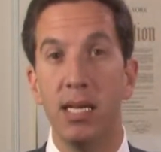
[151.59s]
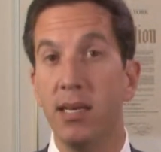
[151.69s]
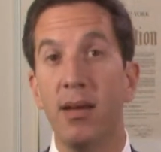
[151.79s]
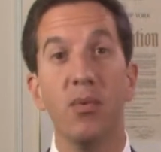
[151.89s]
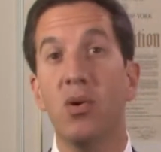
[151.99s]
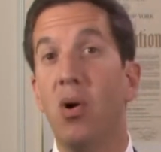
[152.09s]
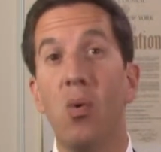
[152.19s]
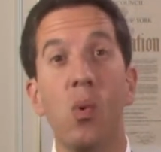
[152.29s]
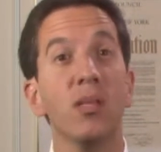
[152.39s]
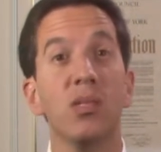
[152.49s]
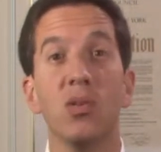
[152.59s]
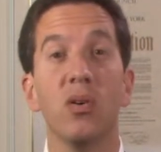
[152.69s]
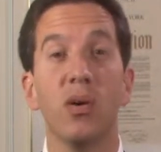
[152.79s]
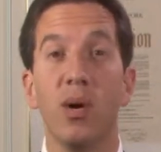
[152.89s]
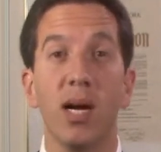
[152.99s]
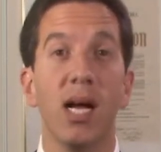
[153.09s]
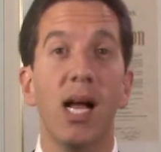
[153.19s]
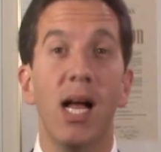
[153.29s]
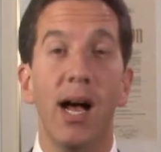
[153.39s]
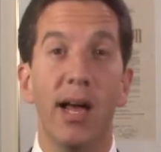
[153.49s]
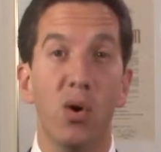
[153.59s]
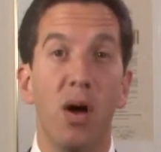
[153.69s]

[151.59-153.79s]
And I recall one story where an